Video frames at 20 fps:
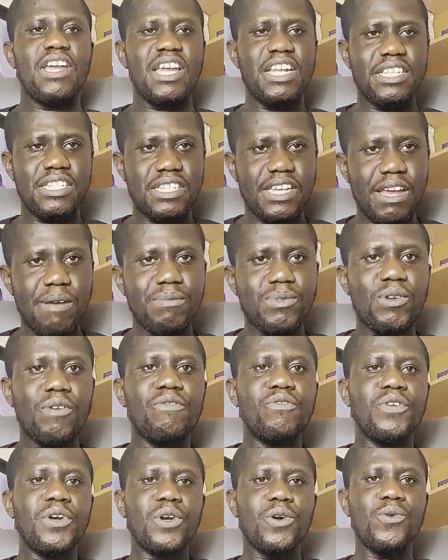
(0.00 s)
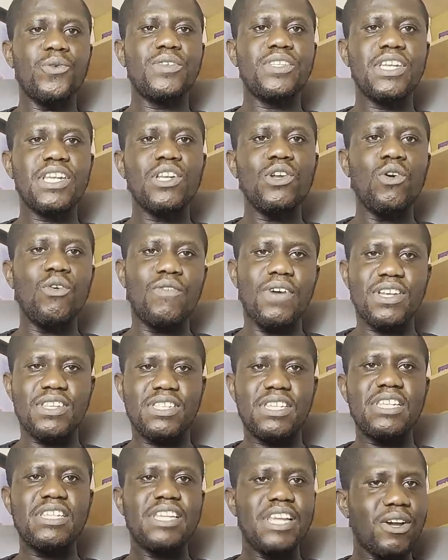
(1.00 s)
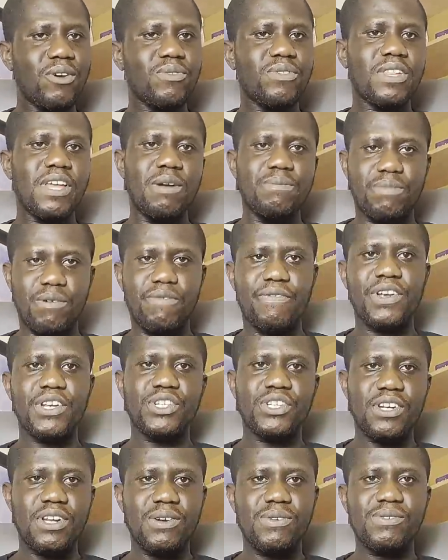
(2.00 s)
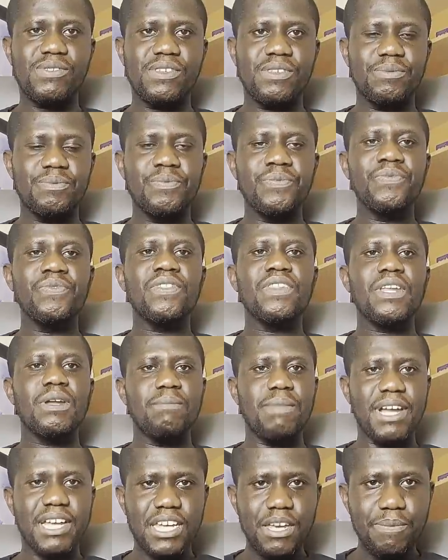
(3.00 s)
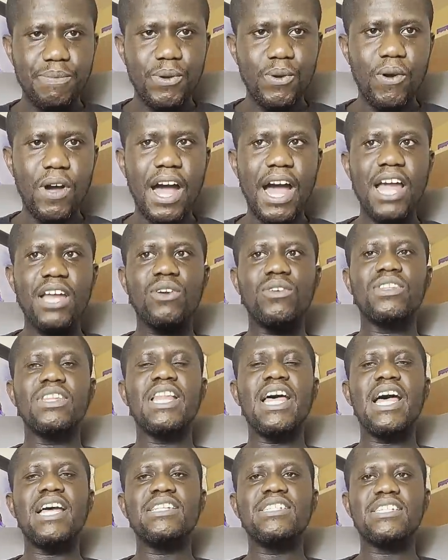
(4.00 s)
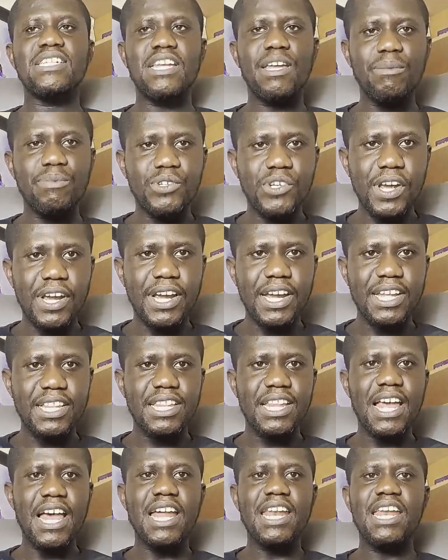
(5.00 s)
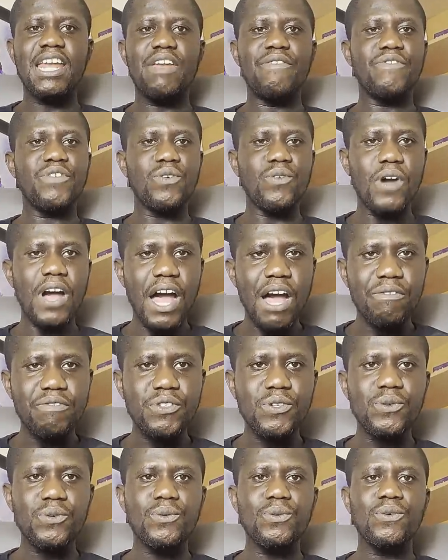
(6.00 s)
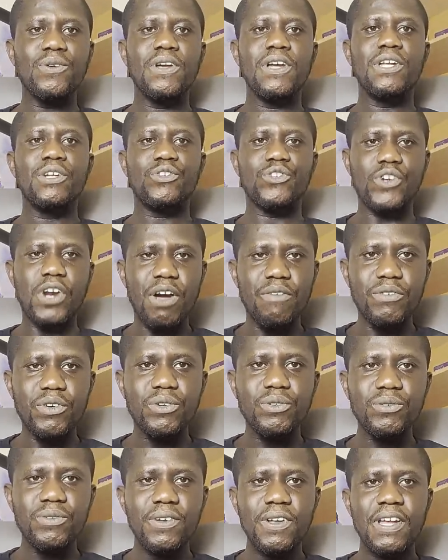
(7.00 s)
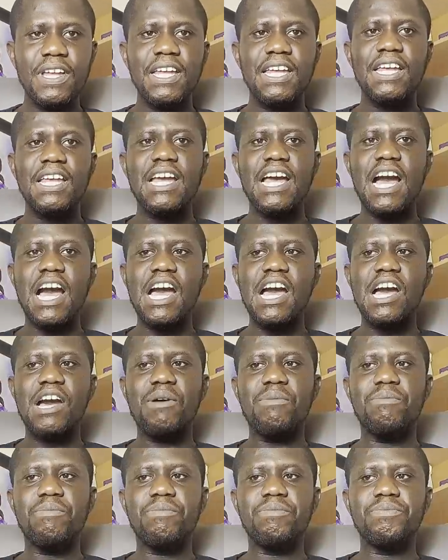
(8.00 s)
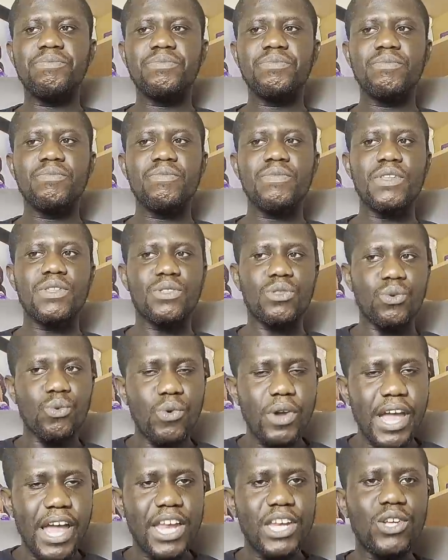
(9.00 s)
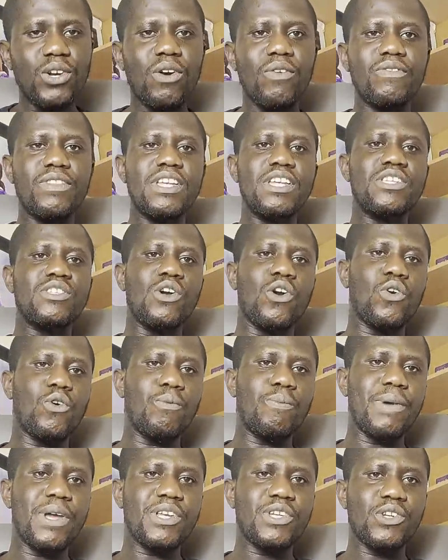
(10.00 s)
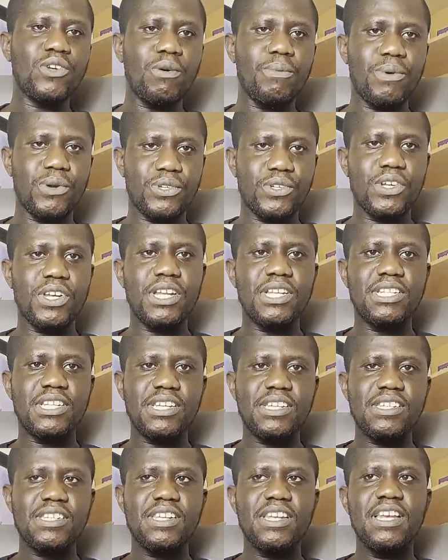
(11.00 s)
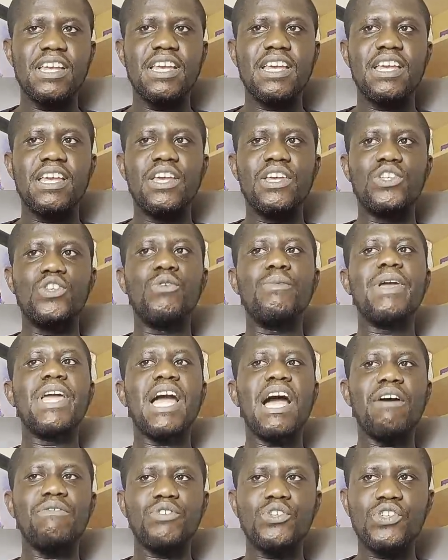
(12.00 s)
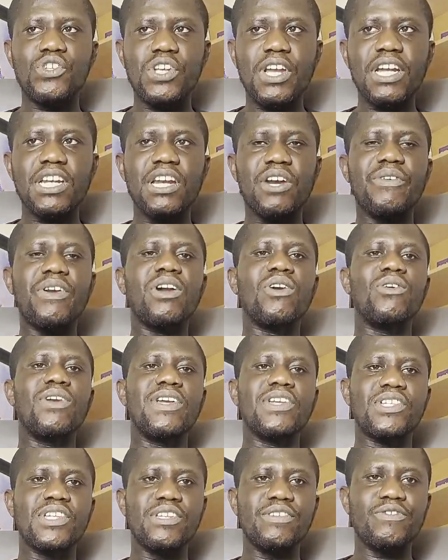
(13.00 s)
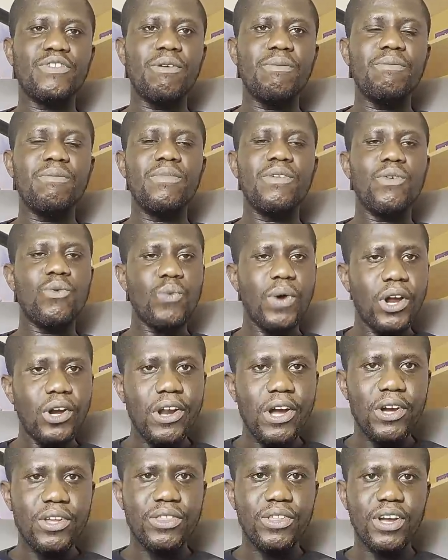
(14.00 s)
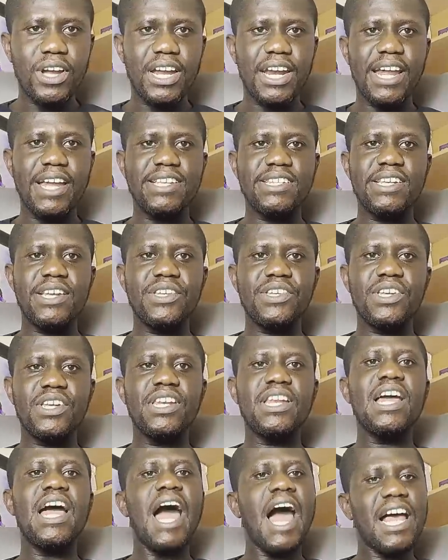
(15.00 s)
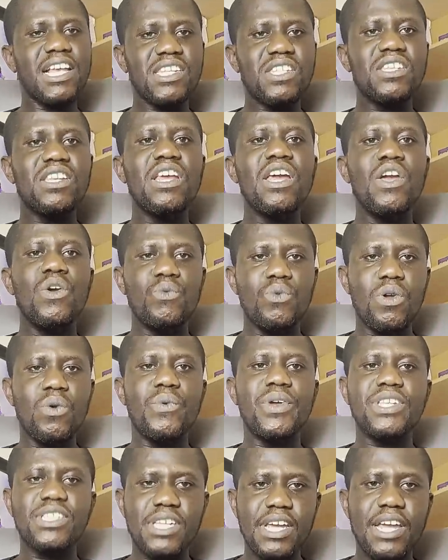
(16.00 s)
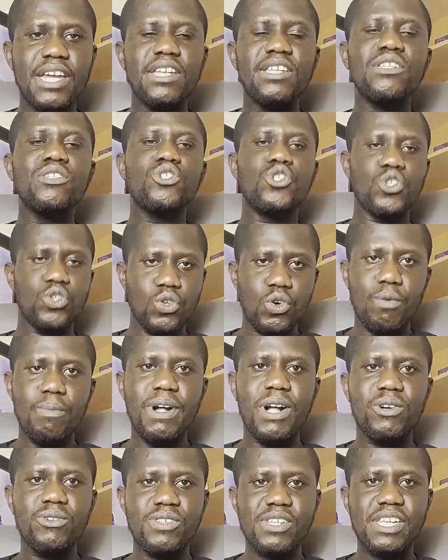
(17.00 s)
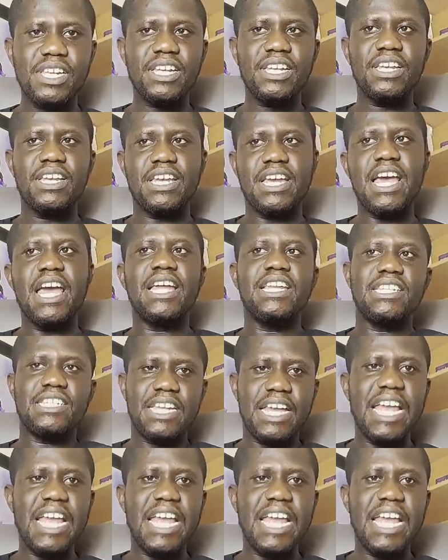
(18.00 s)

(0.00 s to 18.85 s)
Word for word: in terms of recruiting overseas healthcare professionals. But keep your eye on that. Keep checking that if you have to travel um, through any of these occupation opportunities, you may have to check the regulations from World Health Organization as we return to normalcy and